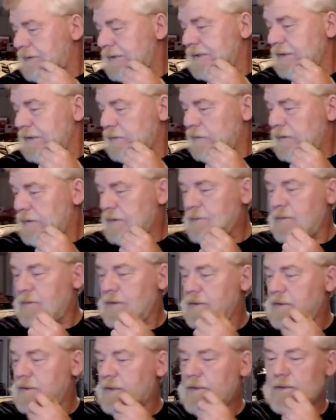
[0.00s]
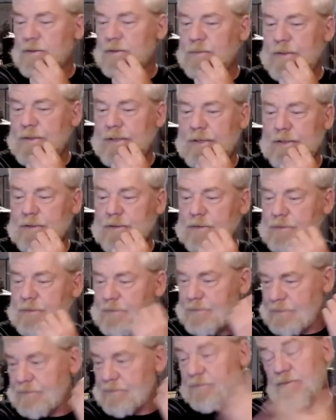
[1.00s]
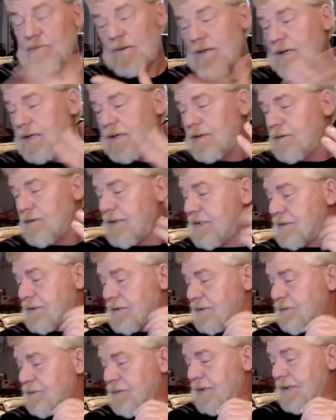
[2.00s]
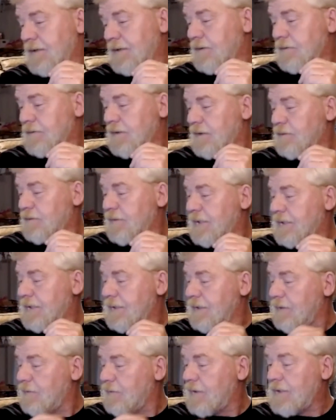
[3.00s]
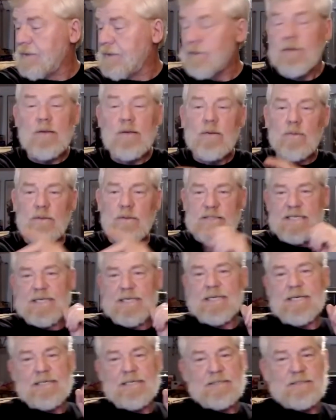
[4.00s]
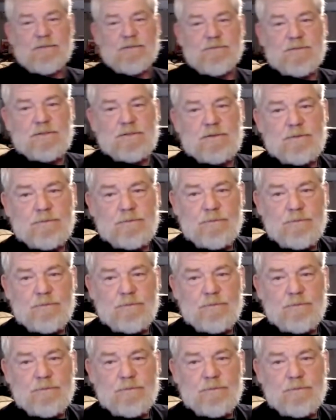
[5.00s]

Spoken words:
think what I'm going to talk about, what I initially planned on talking about anyway, was adhesives,